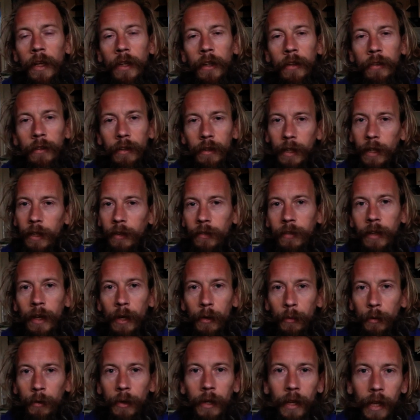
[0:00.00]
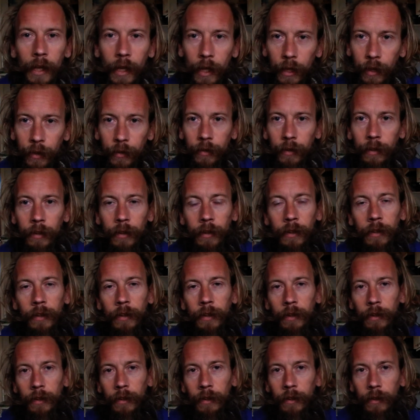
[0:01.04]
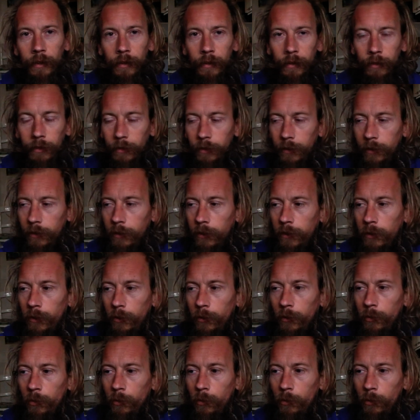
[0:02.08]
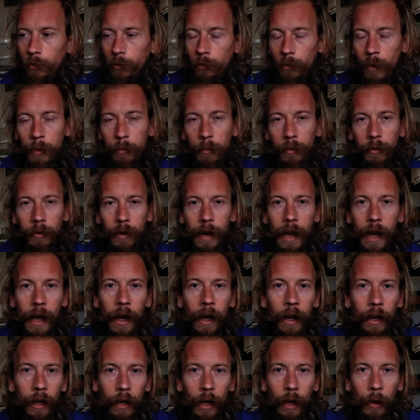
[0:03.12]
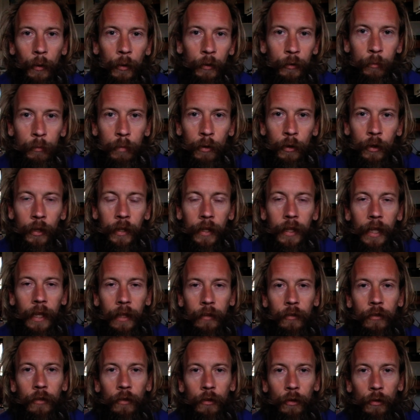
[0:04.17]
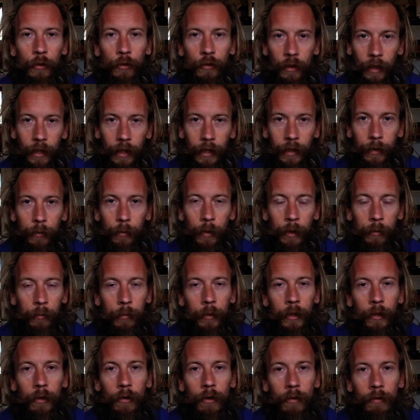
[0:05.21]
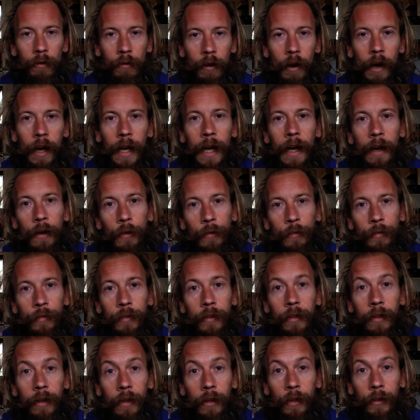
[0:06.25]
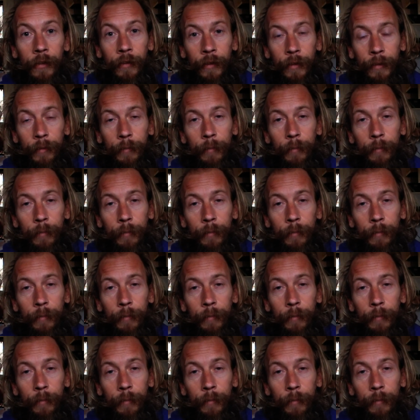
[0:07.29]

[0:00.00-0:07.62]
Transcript: So that's how we learn. And when we're at our lowest point, that's usually when we cry out for God.